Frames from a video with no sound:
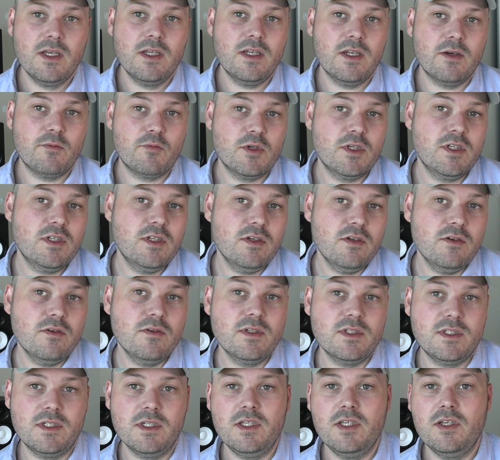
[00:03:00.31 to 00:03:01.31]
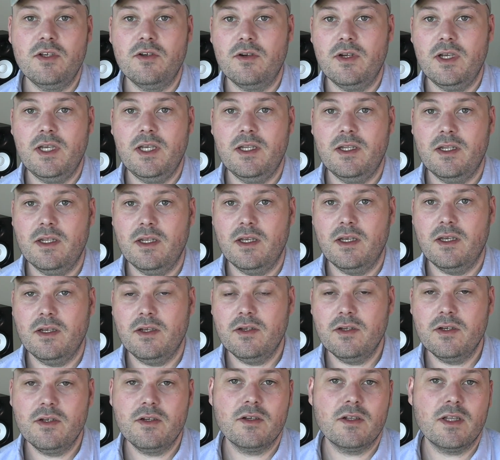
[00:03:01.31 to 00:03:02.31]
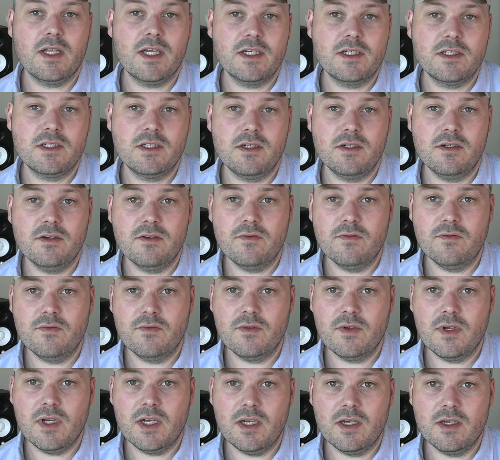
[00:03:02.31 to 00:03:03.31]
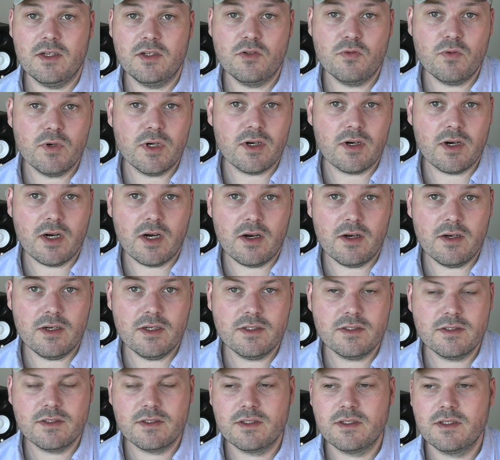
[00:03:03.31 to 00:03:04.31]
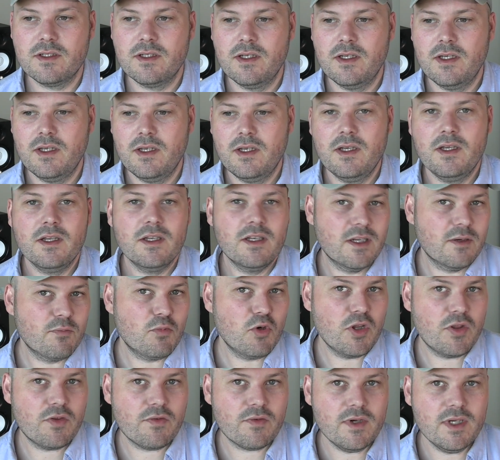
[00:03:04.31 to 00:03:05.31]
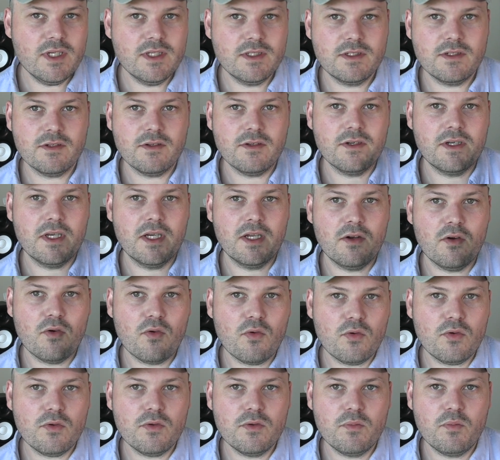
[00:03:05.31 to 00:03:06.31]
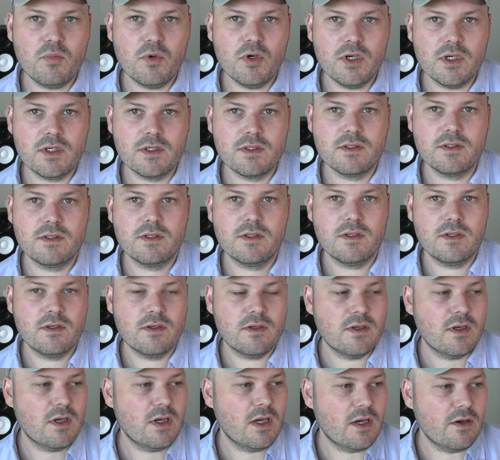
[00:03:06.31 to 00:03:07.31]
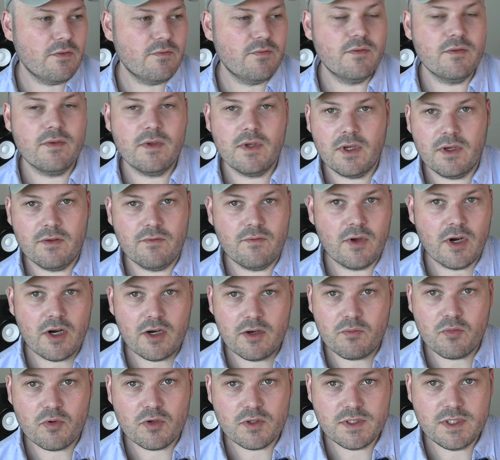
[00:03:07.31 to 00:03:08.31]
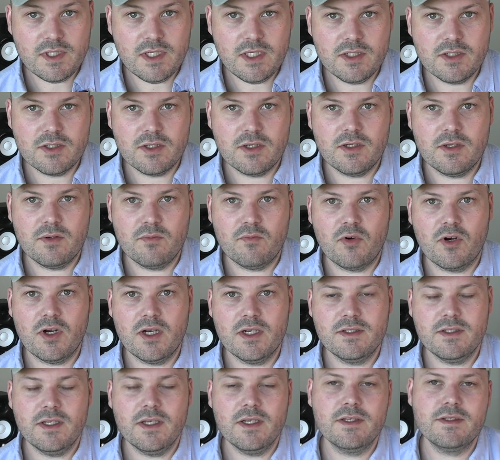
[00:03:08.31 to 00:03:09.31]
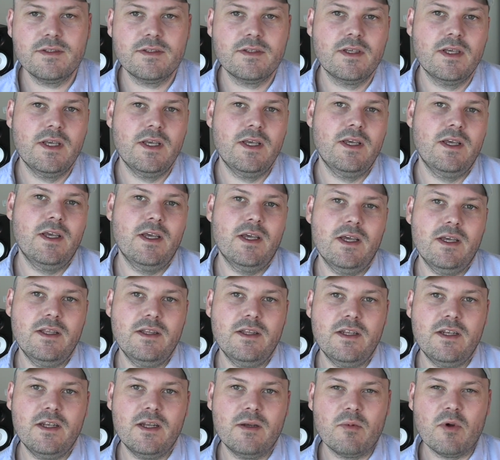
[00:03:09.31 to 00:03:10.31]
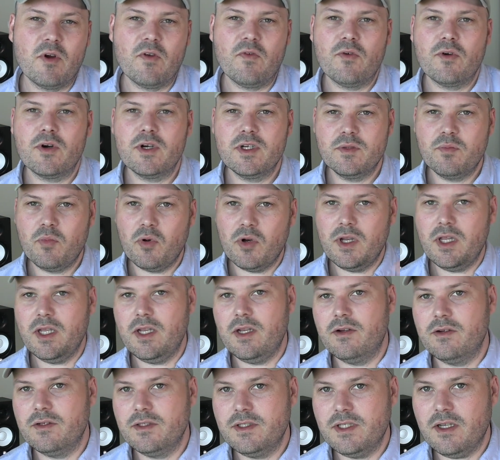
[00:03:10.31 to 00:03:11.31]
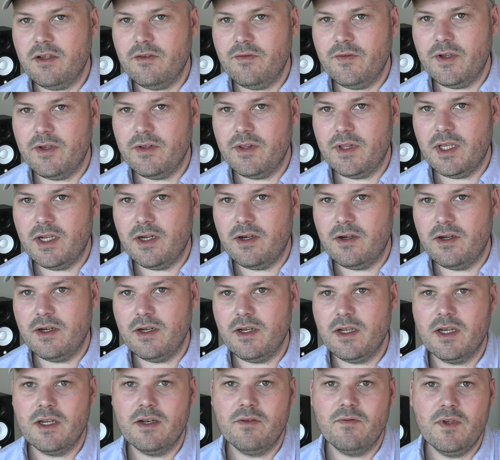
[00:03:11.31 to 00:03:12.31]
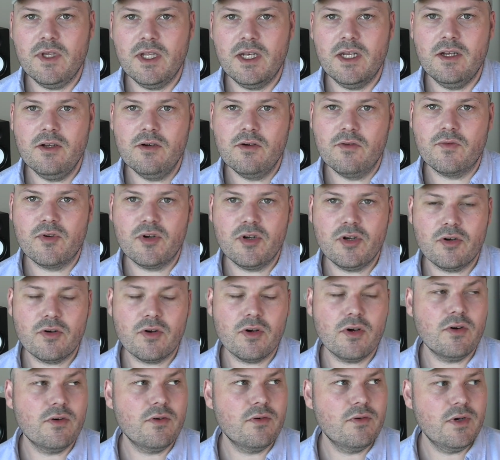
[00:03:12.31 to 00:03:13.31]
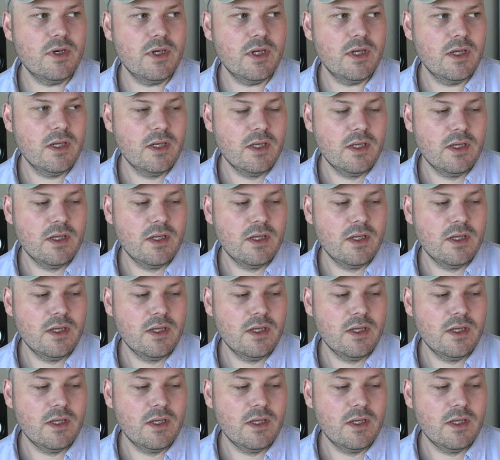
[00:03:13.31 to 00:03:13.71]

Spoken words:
Number 2 is to curate a good collection of Twitter artists. Number 3 is to look at old books of art procedure and process. And then number 4 is putting yourself out there and kind of getting over your own